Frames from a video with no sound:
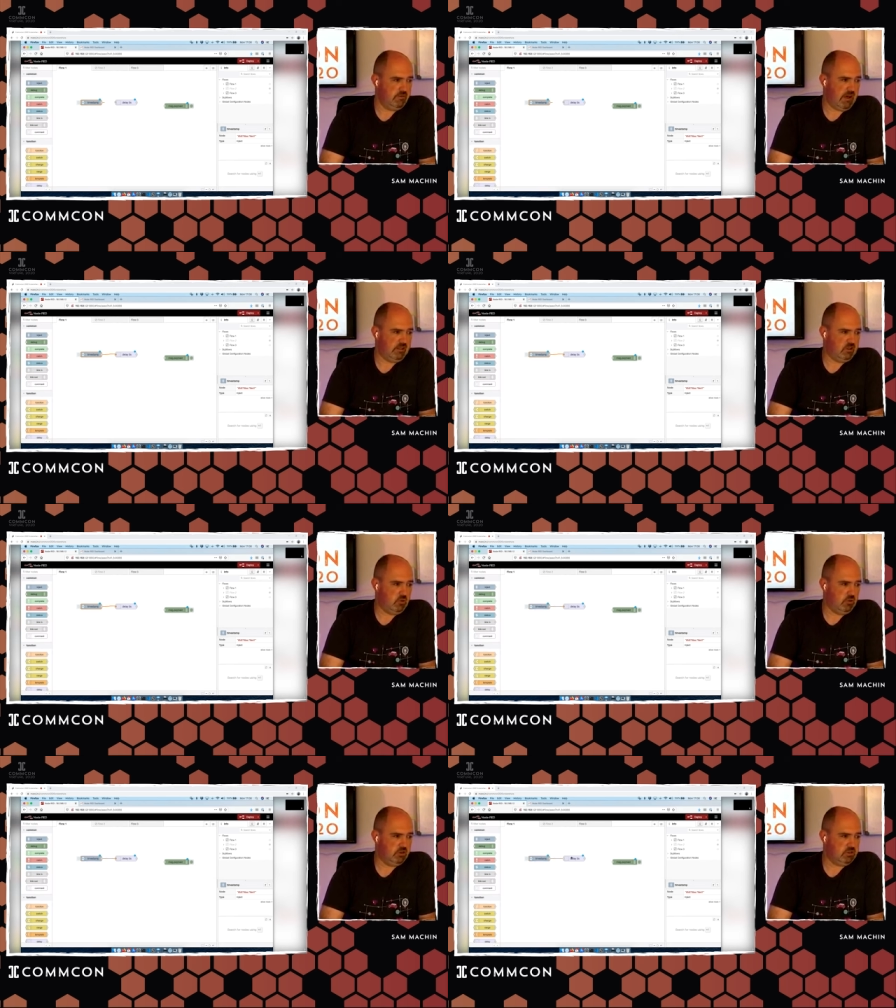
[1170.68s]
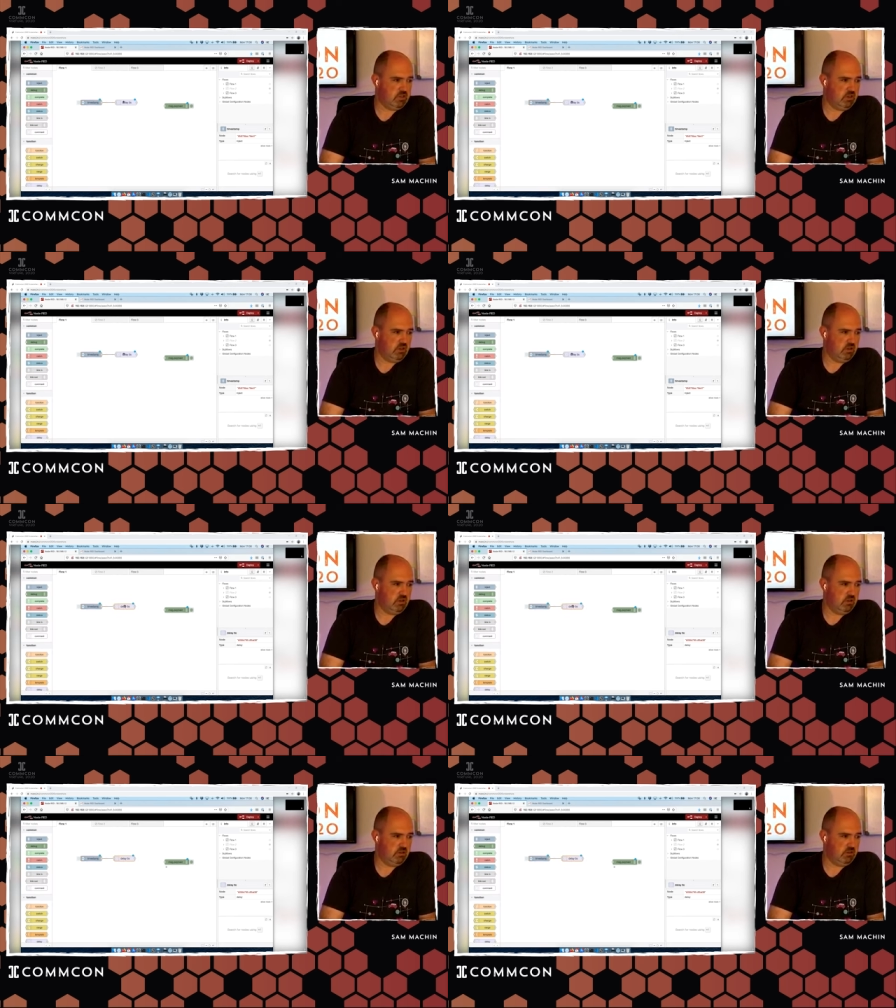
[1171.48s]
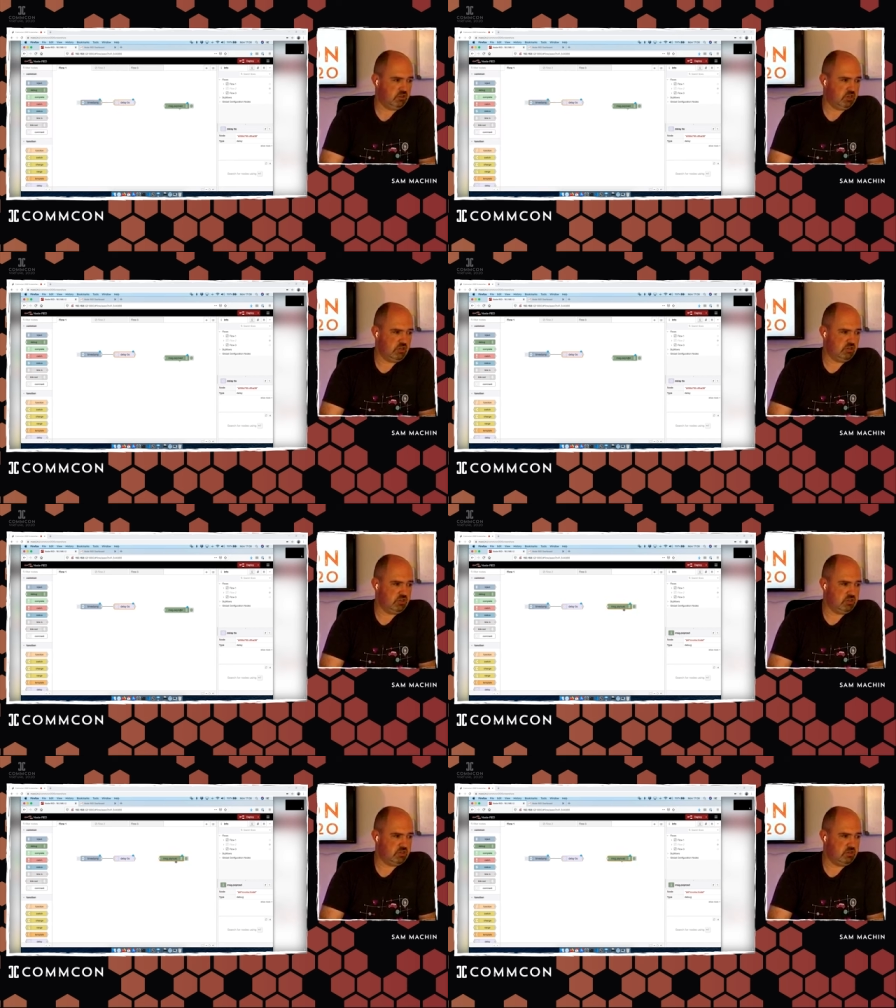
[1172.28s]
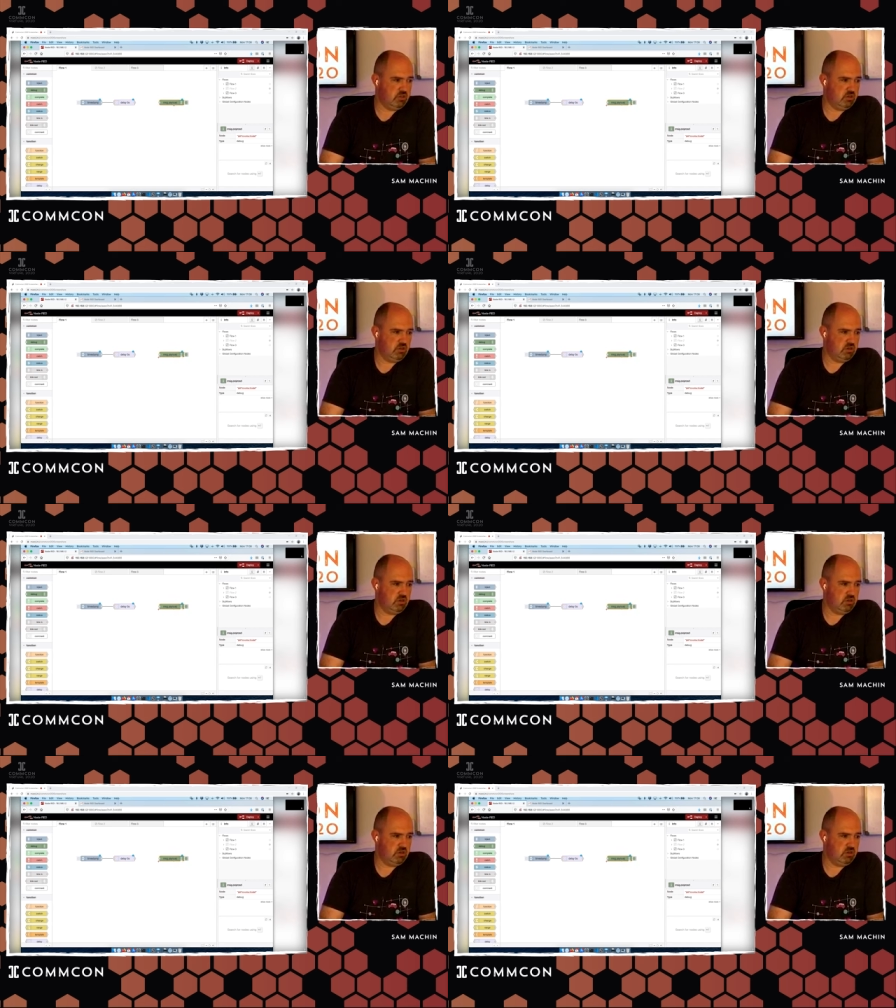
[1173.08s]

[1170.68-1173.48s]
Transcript: a value that changes.